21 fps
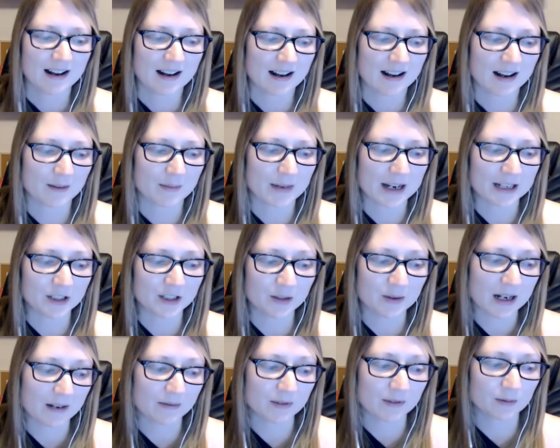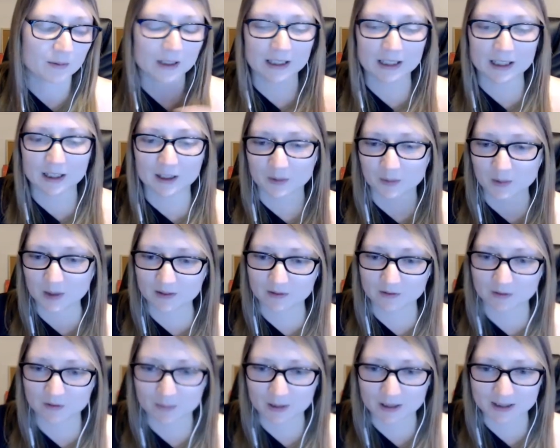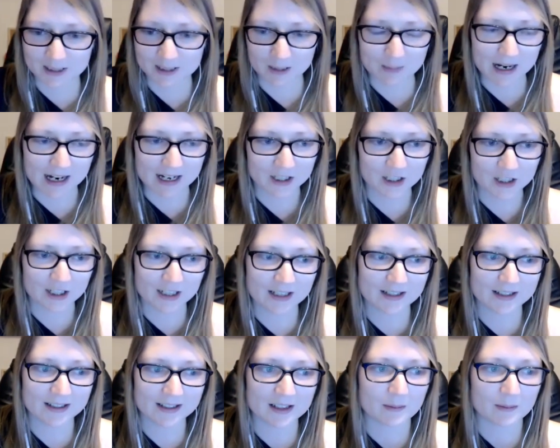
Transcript: Um, I do have a really good one for multi-passionates